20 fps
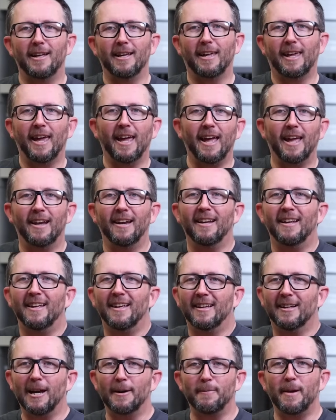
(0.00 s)
he can't
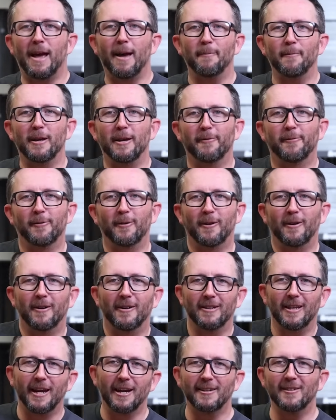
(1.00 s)
come at me for
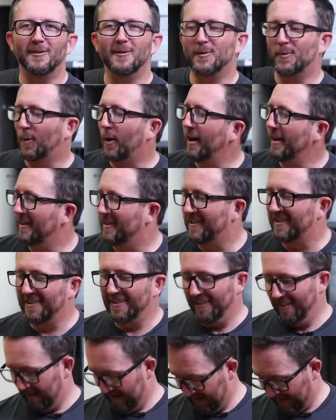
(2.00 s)
likeness rights.
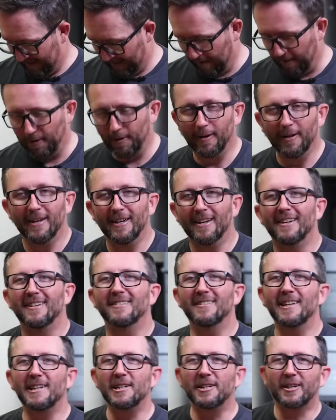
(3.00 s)
So
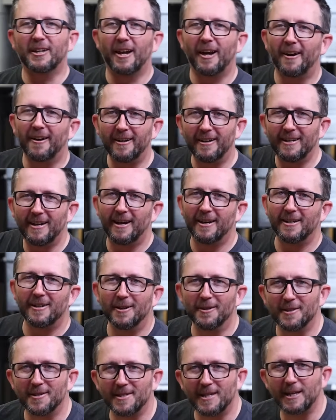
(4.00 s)
senior carry, now you
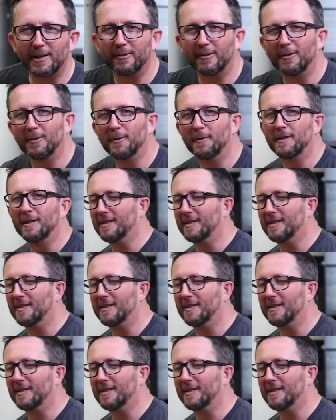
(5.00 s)
know the secret of who